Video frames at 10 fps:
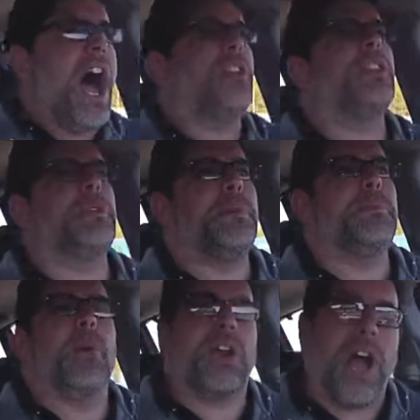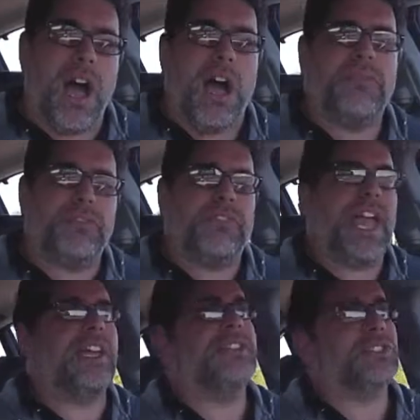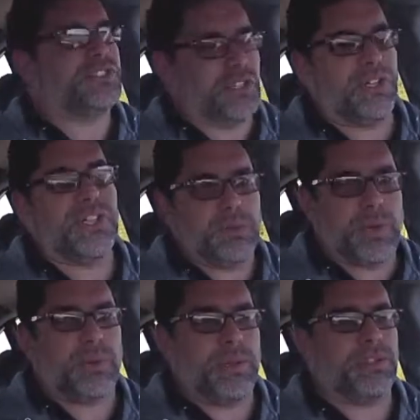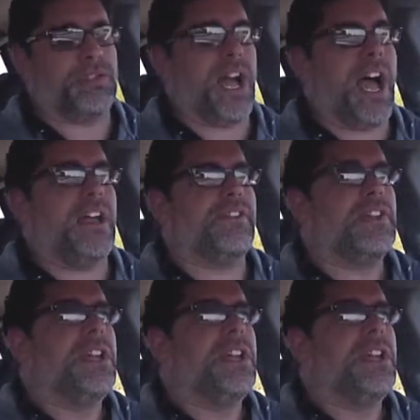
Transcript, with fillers: a little bit more oomph and certainly rear wheel drive.